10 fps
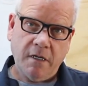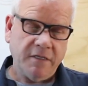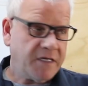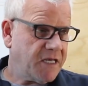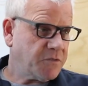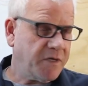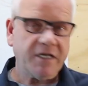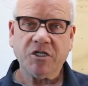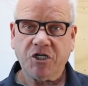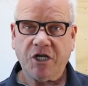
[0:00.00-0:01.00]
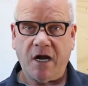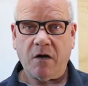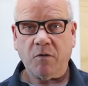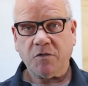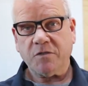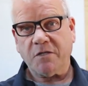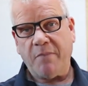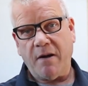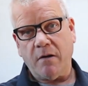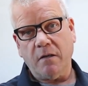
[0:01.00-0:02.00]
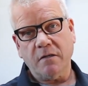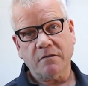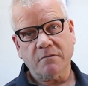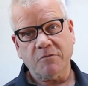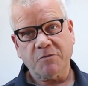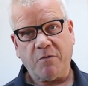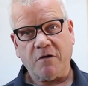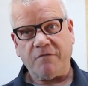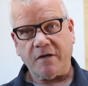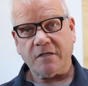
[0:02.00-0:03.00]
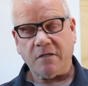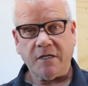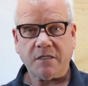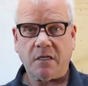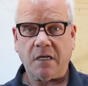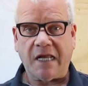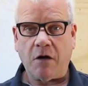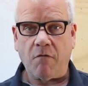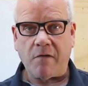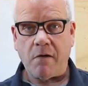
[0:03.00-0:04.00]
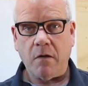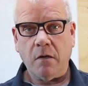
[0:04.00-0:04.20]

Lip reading: And the test we didn't share, which was the parallelism, was perfect. So I just couldn't get over it.